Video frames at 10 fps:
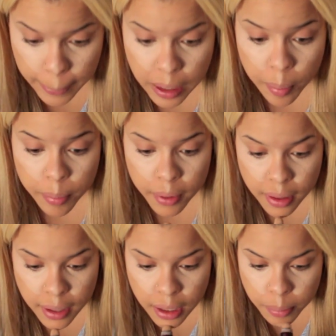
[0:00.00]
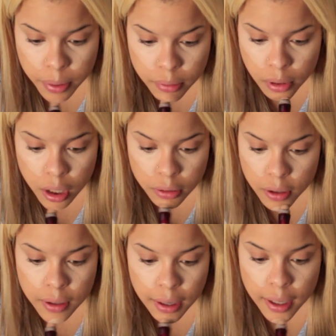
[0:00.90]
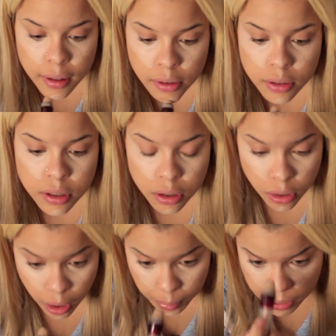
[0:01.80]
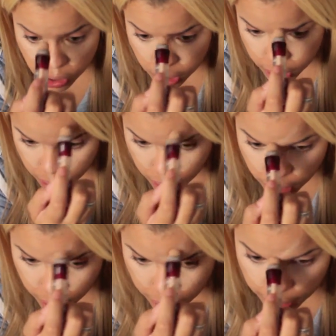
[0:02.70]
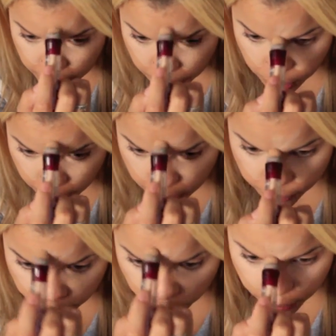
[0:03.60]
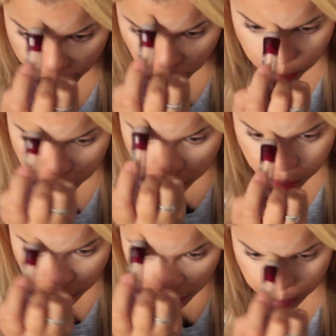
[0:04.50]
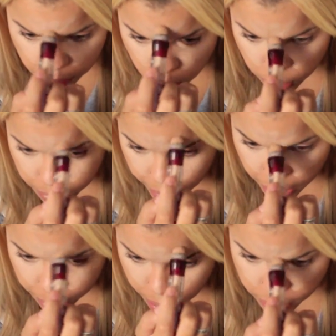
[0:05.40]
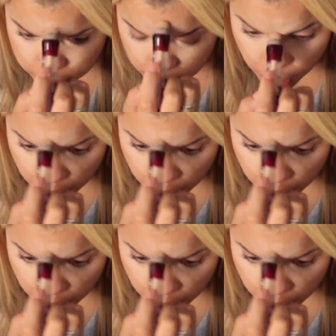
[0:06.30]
top of my lip. I'll create a little circle on my chin and I will kind of feather out in between my eyebrows.